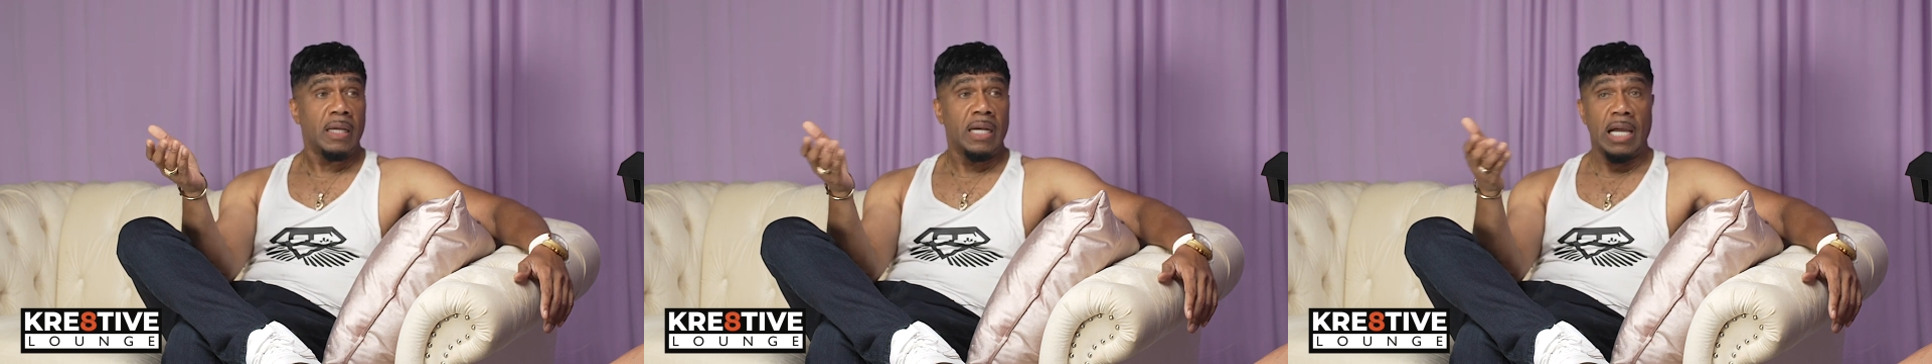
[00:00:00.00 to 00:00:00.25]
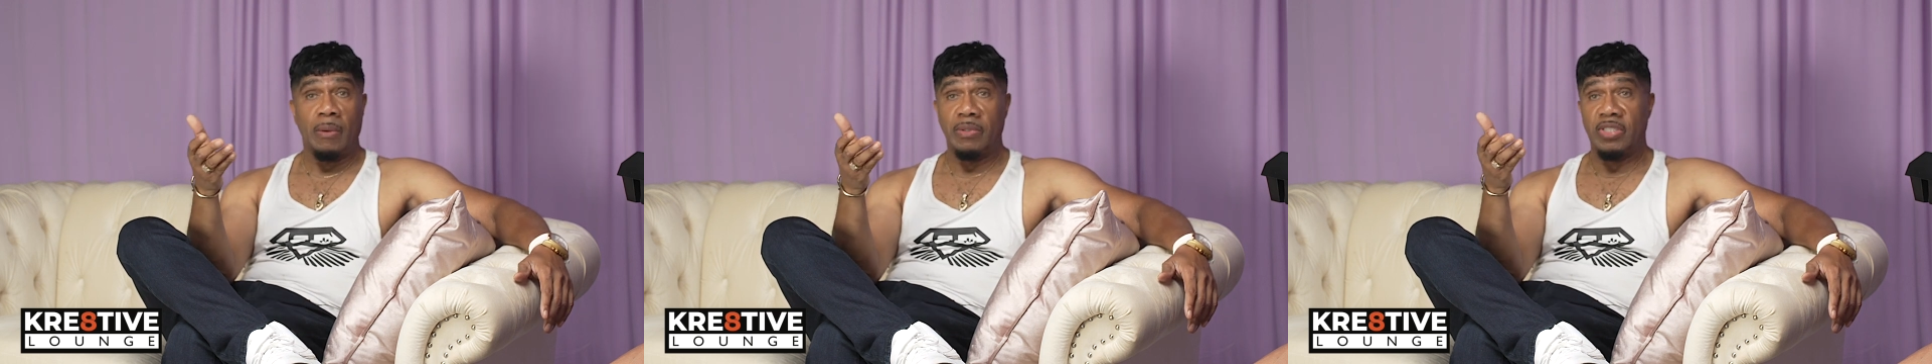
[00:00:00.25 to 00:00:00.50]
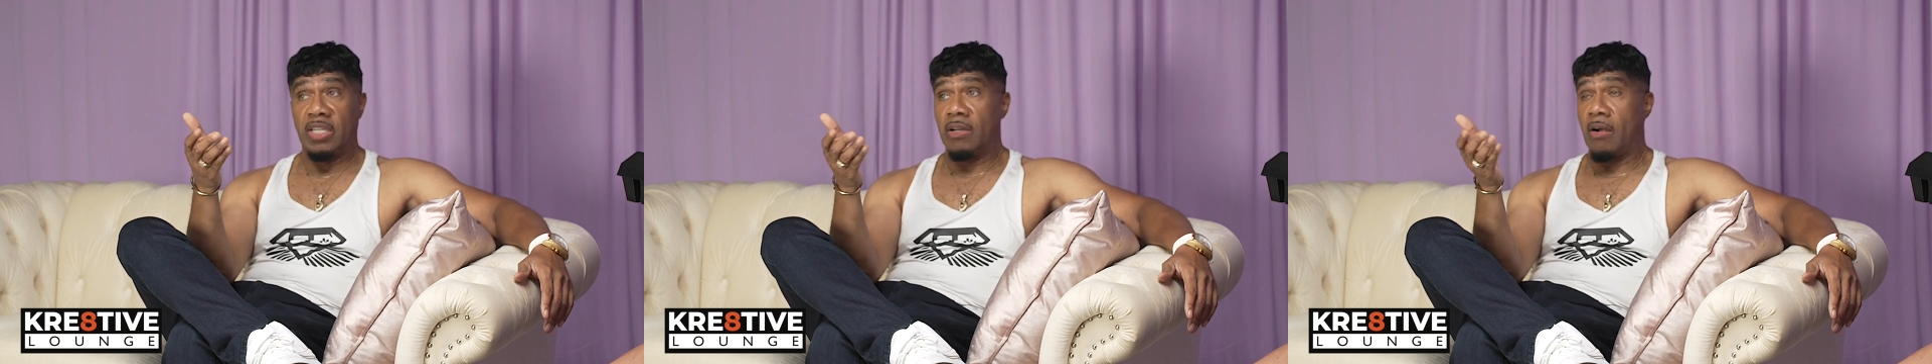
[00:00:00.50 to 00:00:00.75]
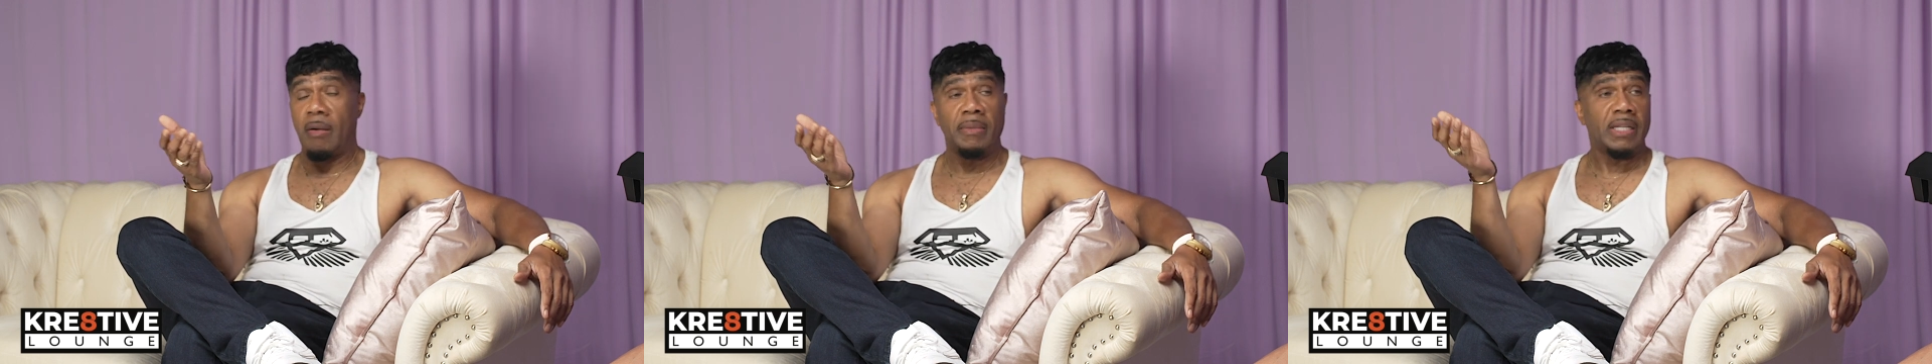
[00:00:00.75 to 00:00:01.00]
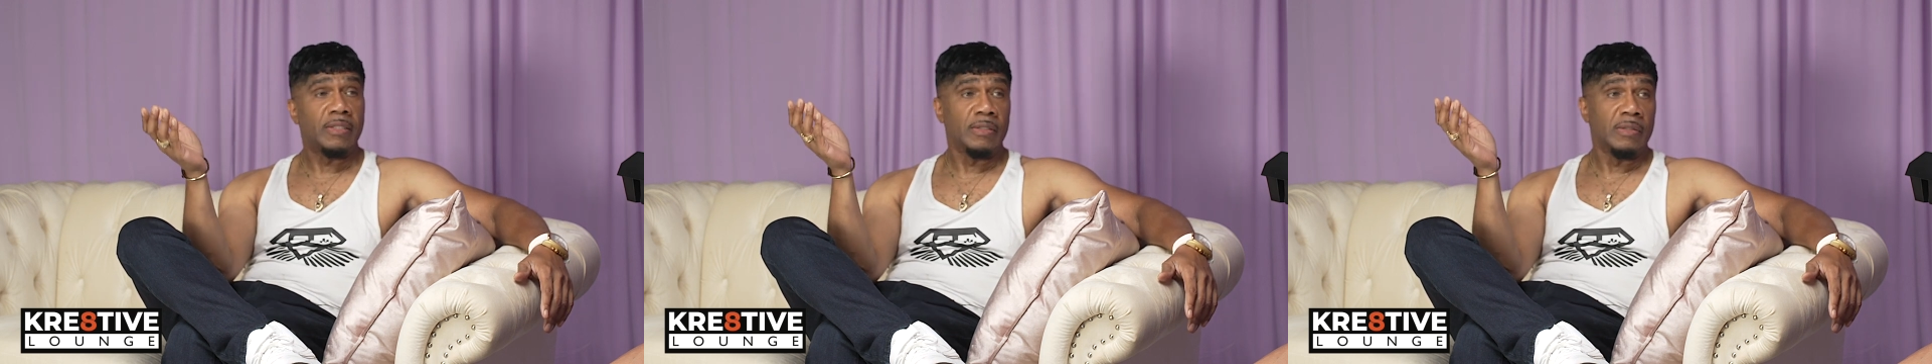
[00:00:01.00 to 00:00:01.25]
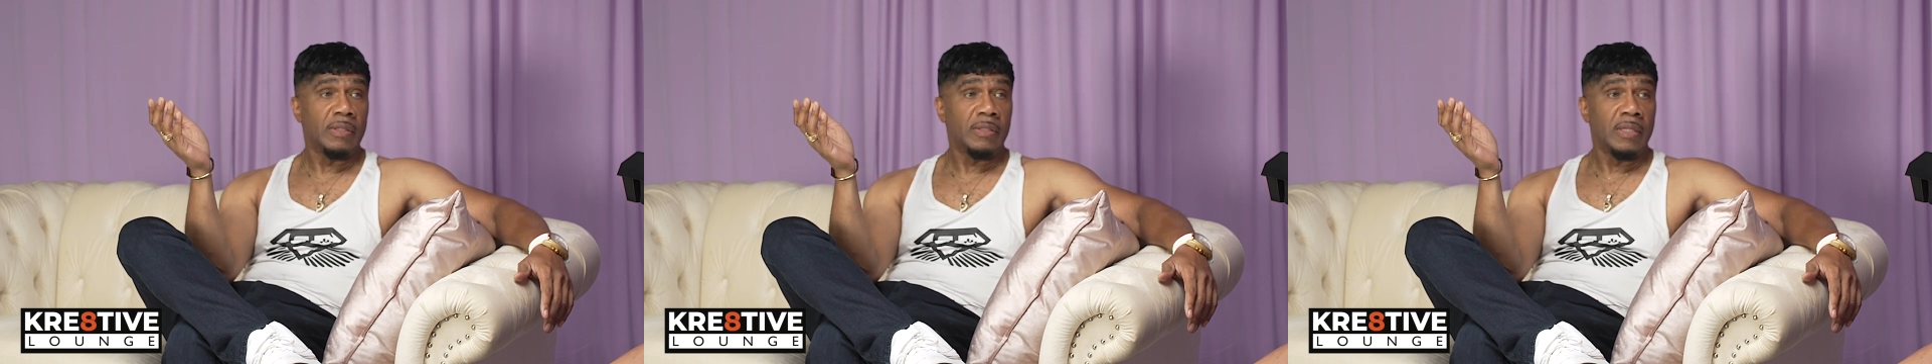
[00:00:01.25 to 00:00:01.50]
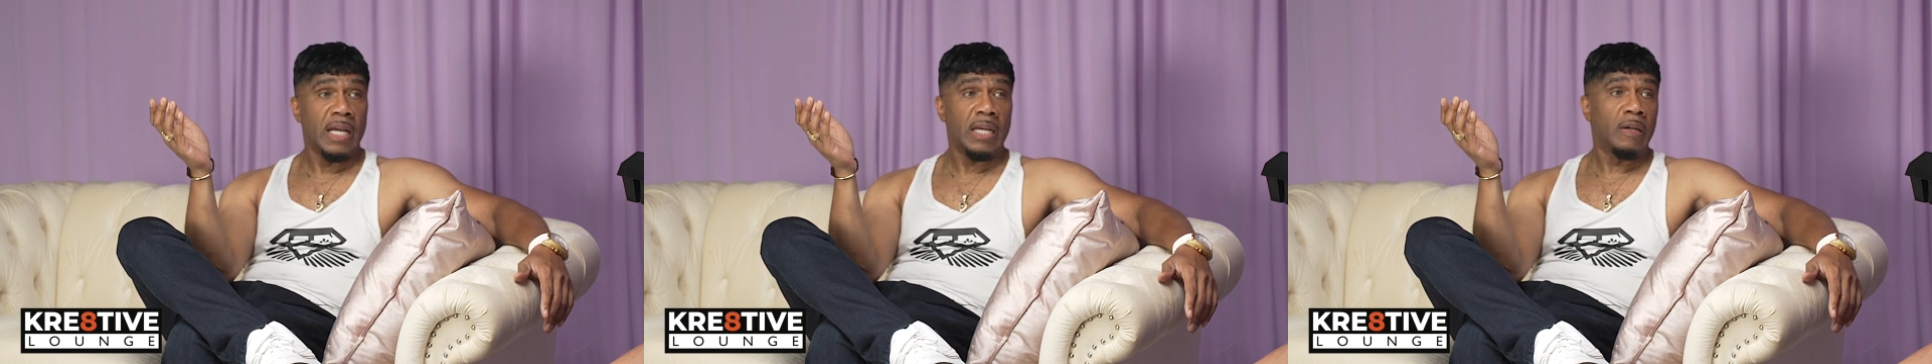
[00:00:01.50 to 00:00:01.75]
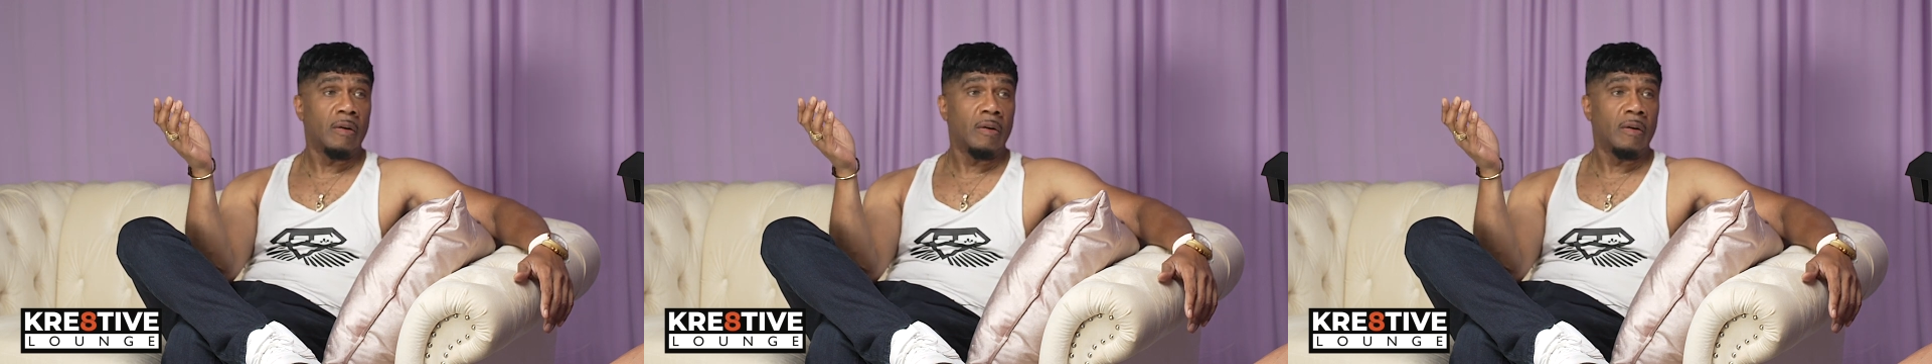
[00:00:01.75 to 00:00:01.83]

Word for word: and I would sing harmony to it, not yeah.